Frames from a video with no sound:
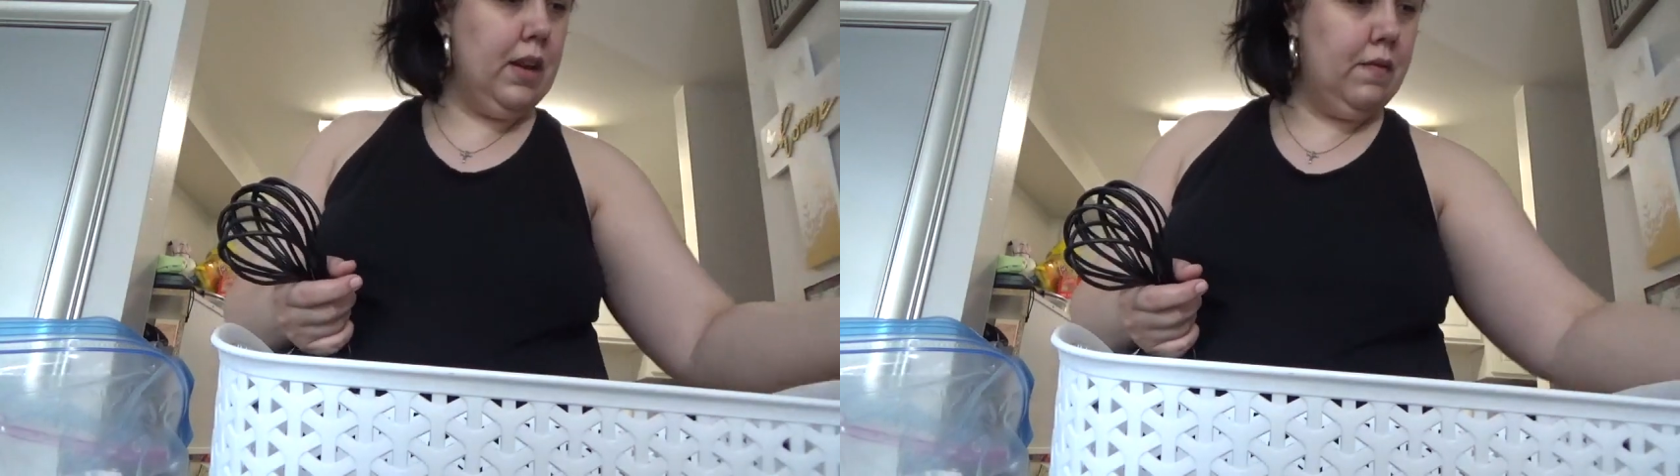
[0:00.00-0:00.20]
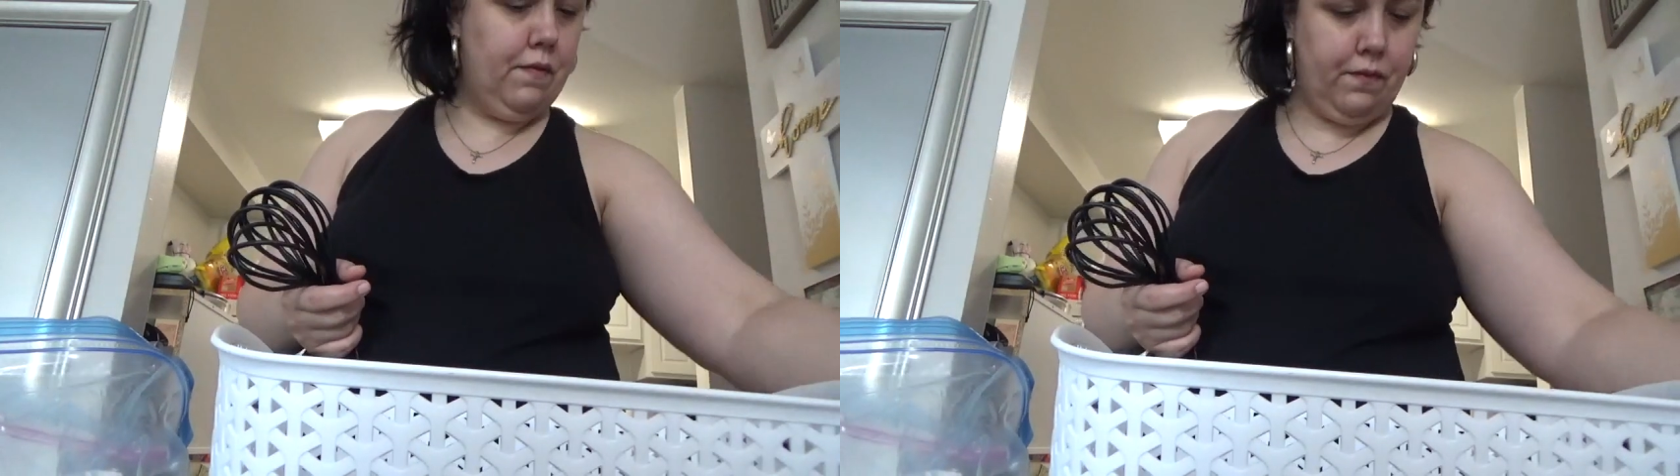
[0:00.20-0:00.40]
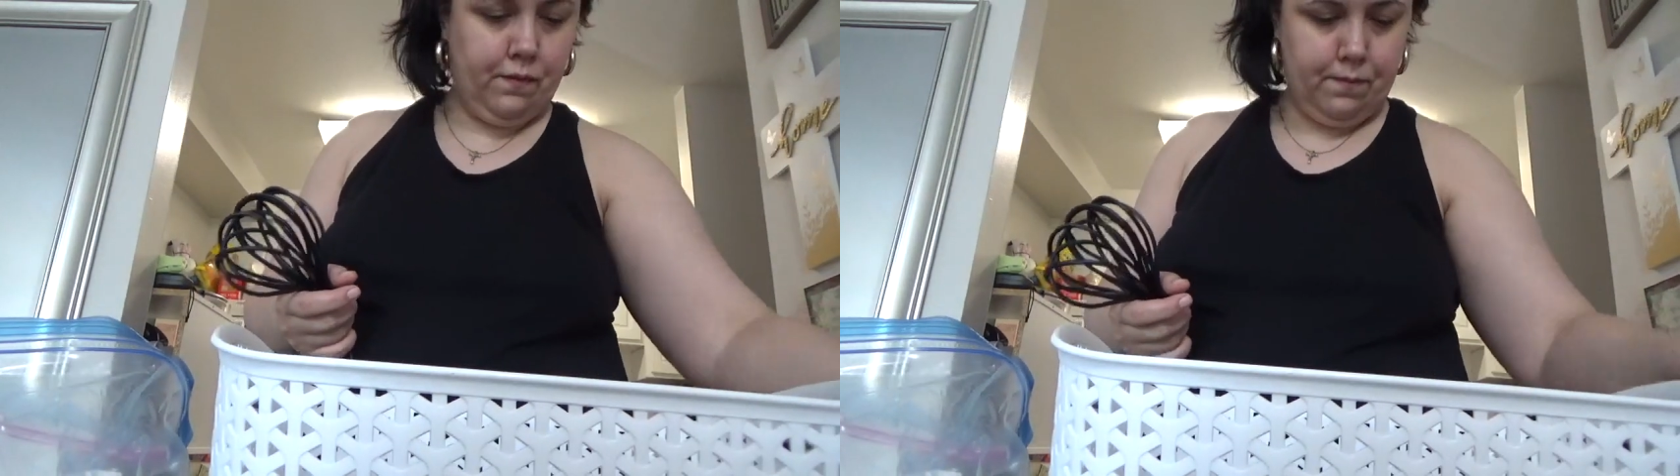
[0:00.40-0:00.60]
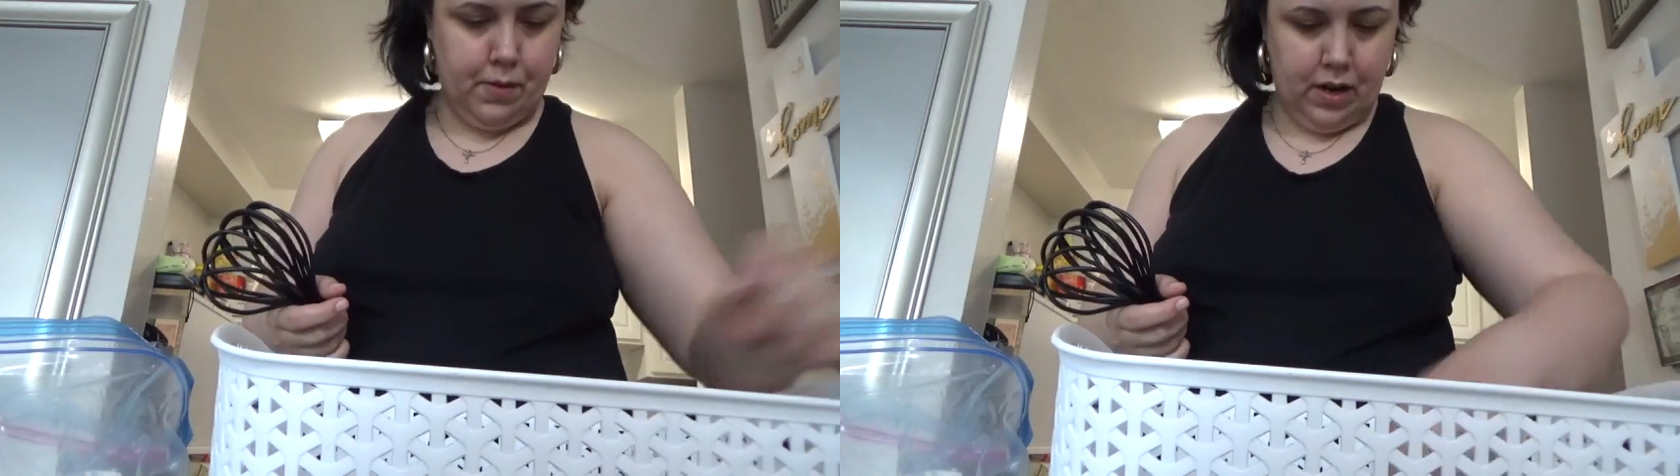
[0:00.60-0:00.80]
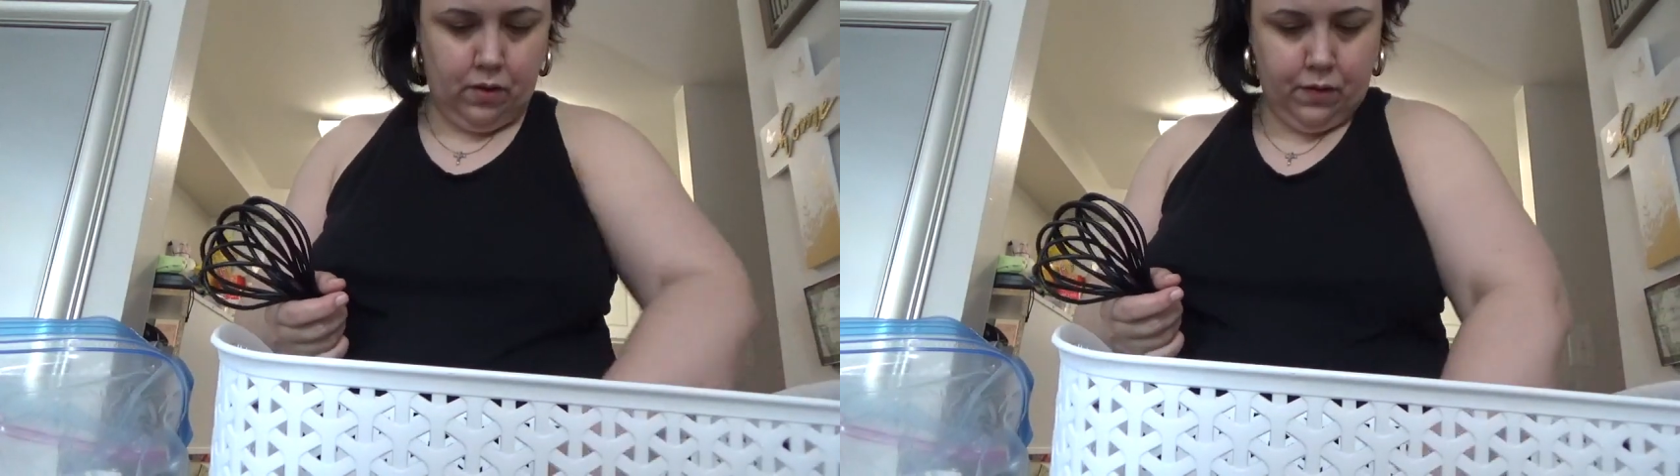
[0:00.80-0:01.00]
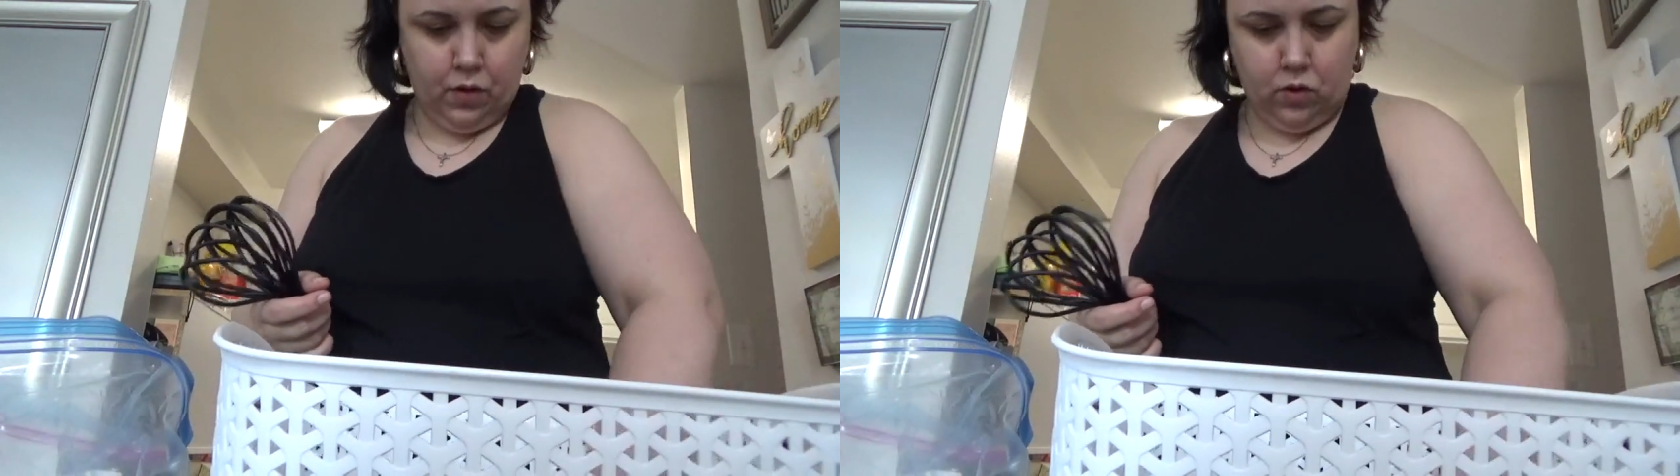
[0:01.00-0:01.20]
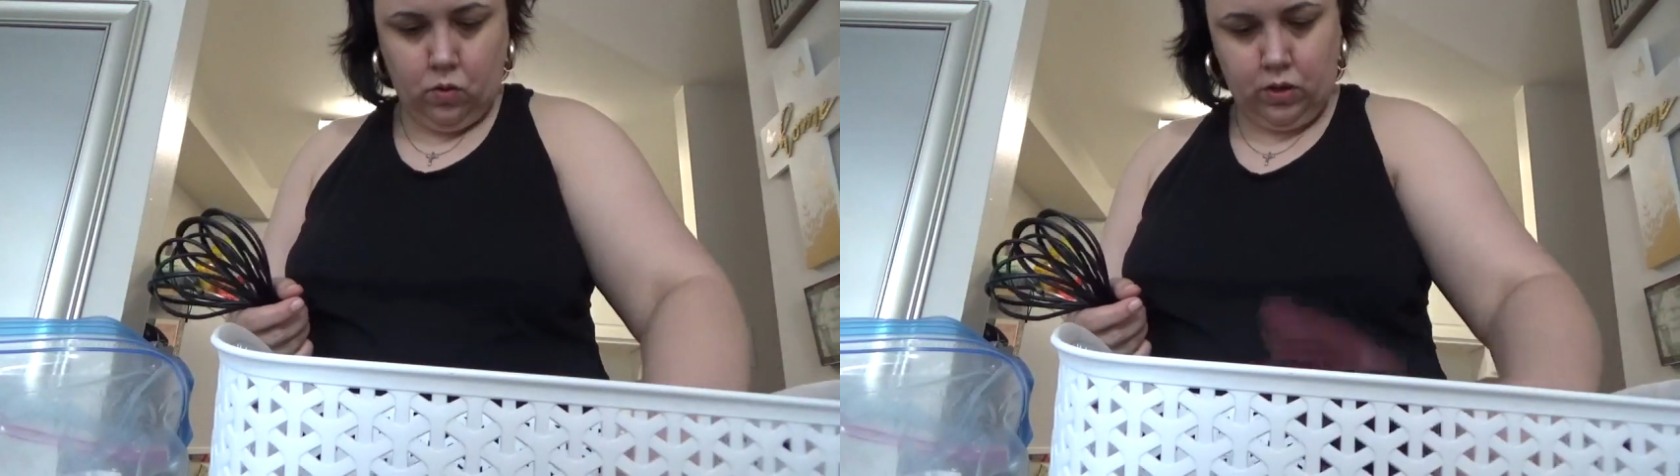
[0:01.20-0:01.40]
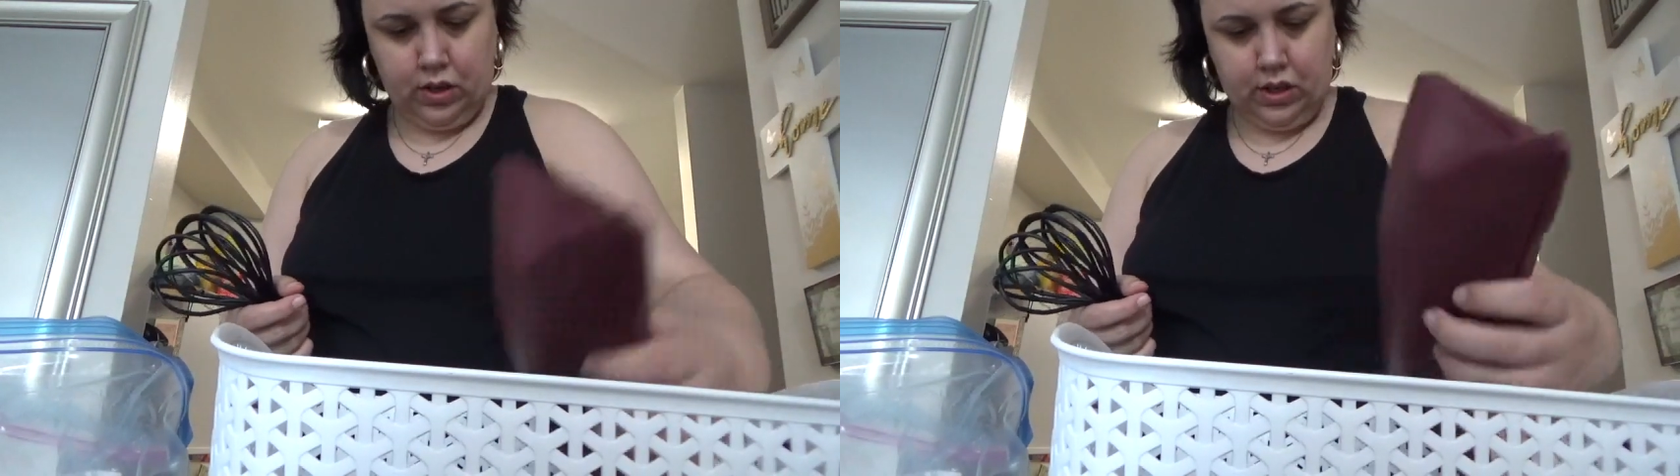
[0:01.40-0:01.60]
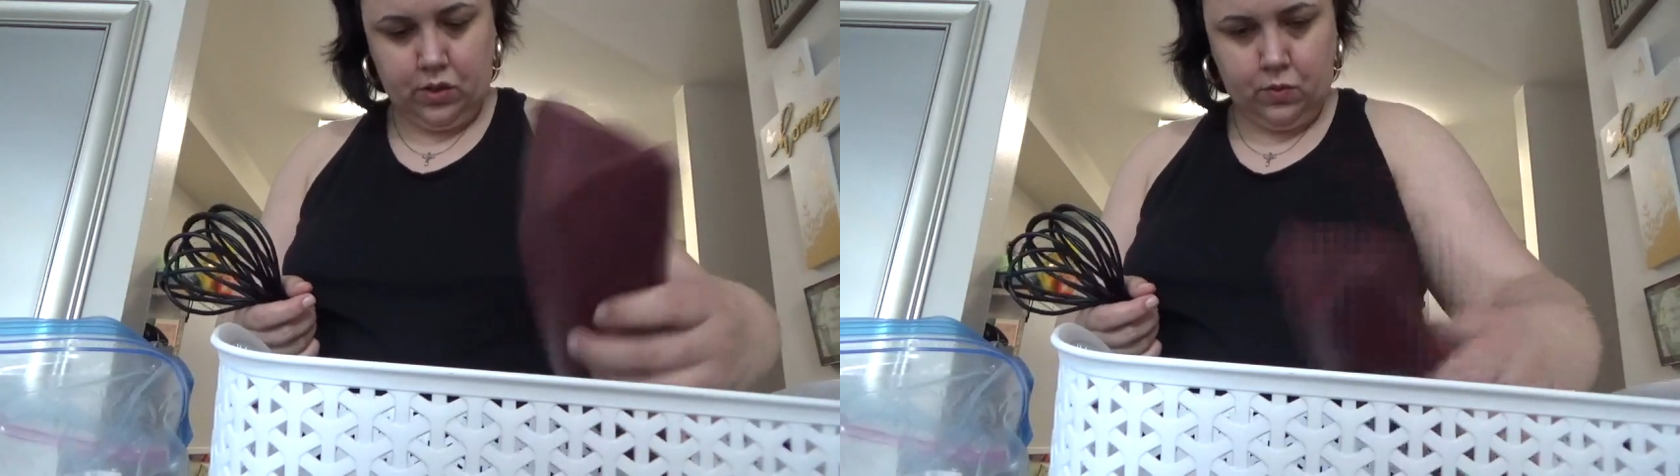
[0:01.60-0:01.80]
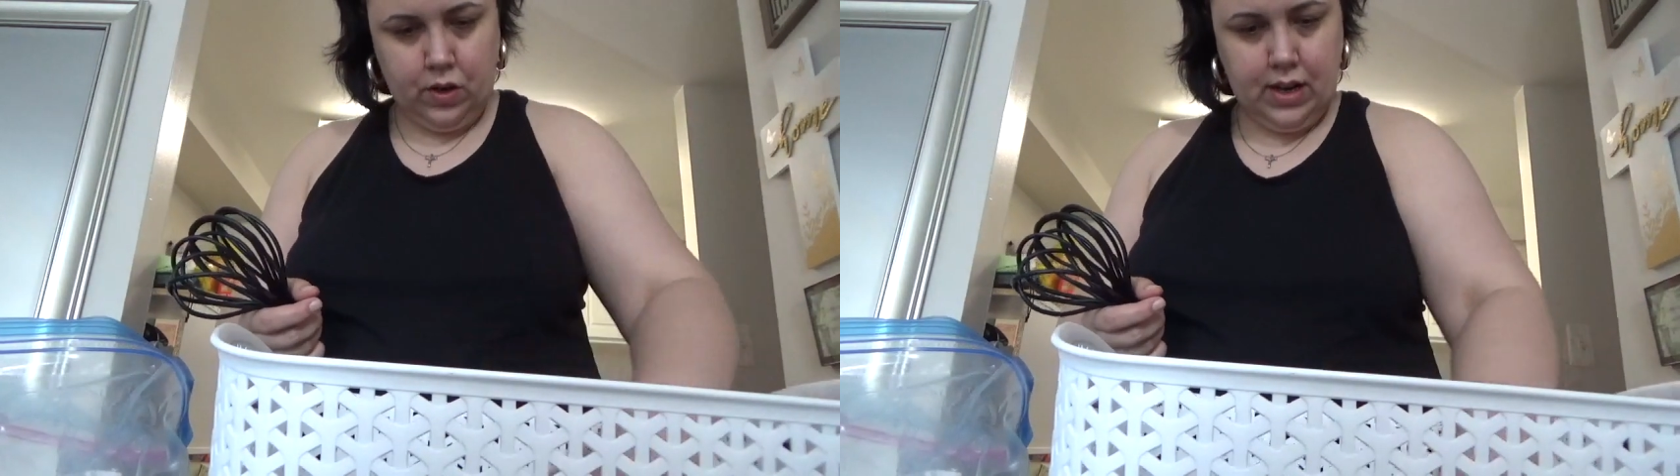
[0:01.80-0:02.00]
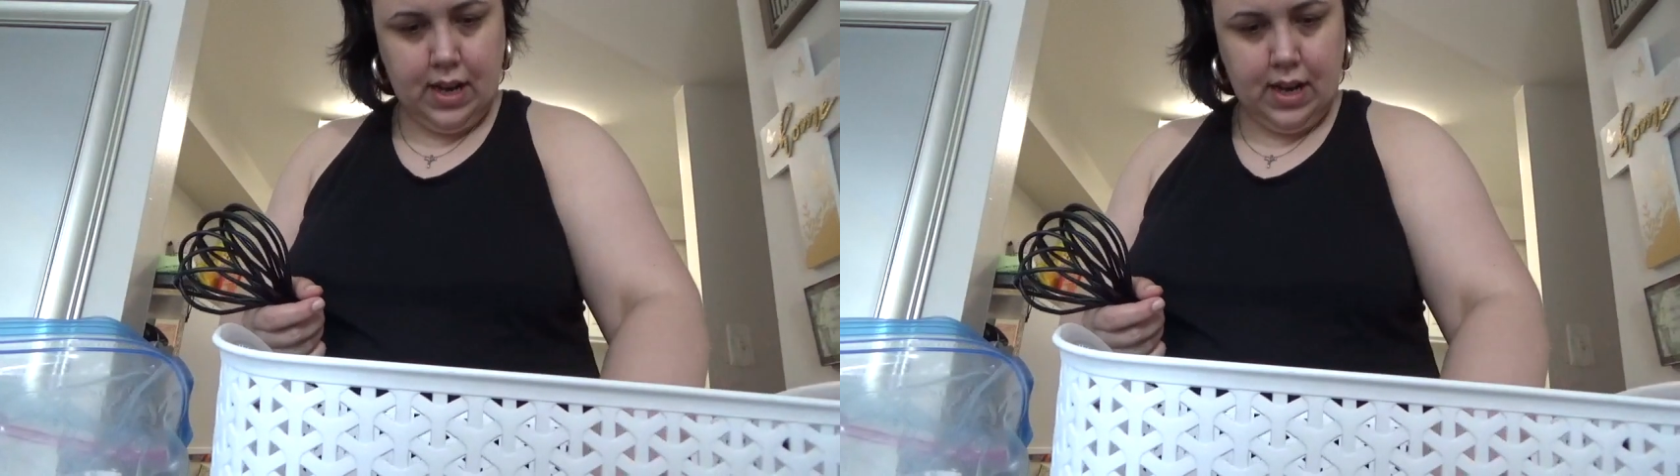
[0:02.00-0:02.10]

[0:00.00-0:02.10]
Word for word: many microphone cords does one need?